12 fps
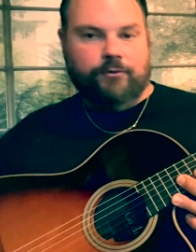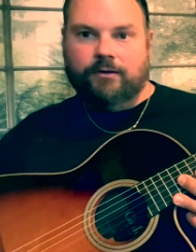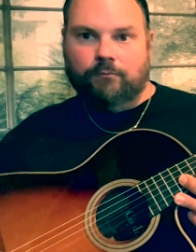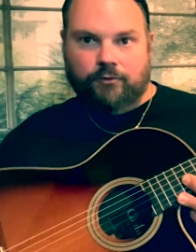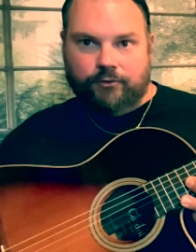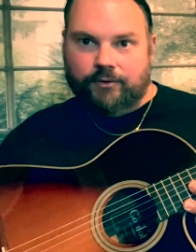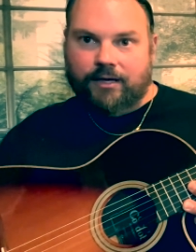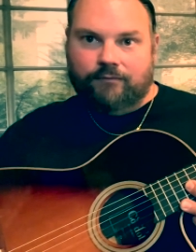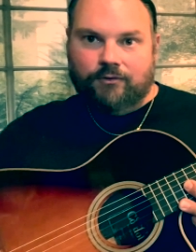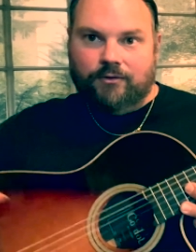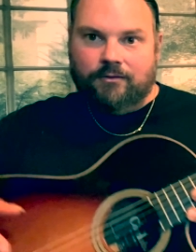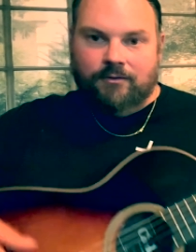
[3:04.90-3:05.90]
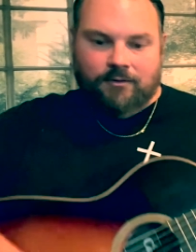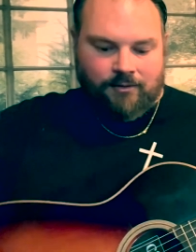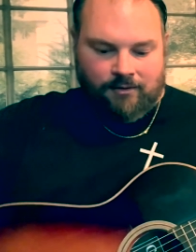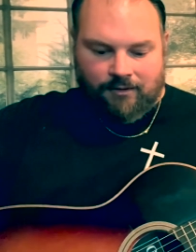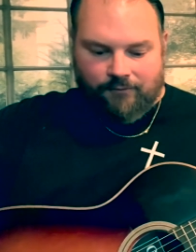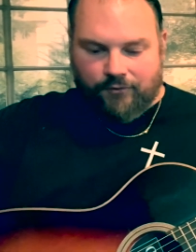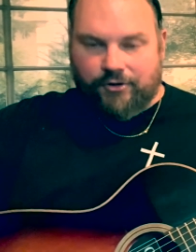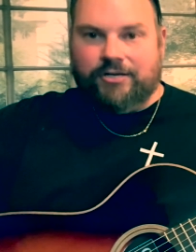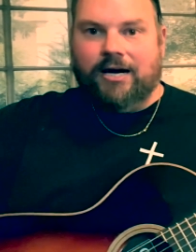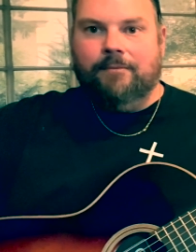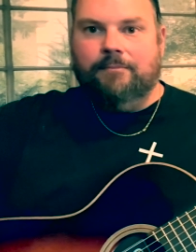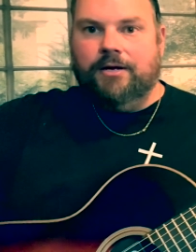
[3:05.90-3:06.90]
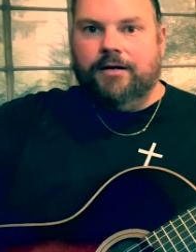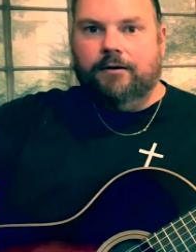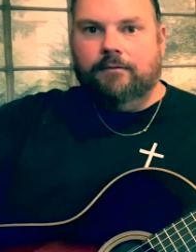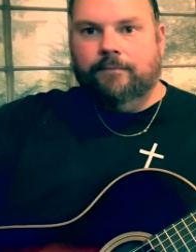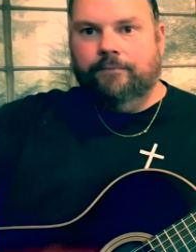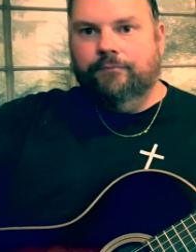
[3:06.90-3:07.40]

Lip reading: and we'll do that for the time being.